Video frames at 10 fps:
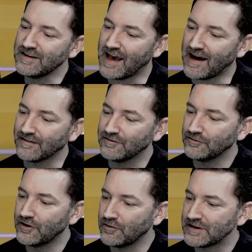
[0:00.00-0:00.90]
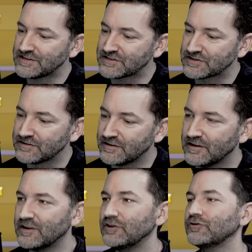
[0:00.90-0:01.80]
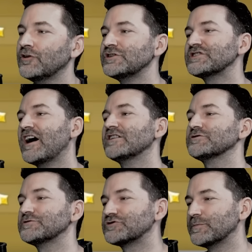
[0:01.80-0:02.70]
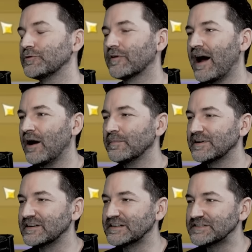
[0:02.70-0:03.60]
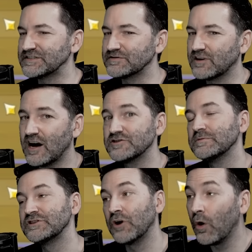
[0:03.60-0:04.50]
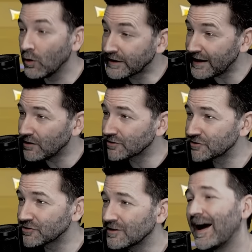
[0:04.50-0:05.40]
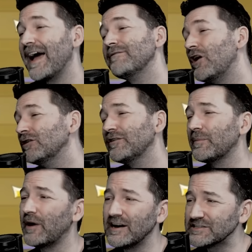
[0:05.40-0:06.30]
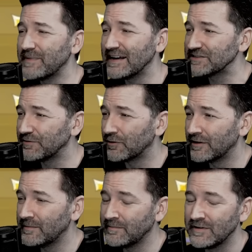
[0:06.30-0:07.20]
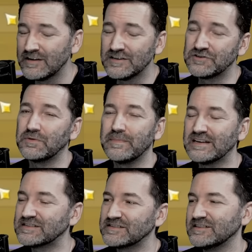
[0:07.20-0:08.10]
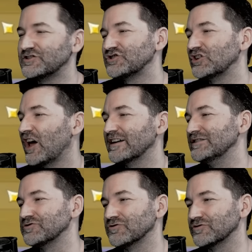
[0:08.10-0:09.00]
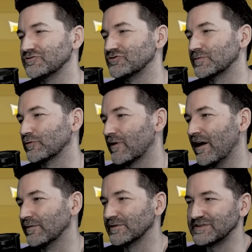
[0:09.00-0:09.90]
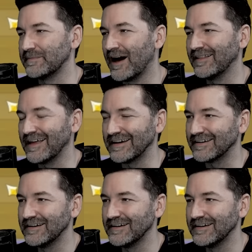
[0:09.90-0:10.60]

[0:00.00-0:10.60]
yeah, you'll notice... You'll notice Kazuha's Triple Crown because Kazuha is an old character. I have all of the boss mats for him, so it makes it's just a lot easier to Triple Crown him because I'm not like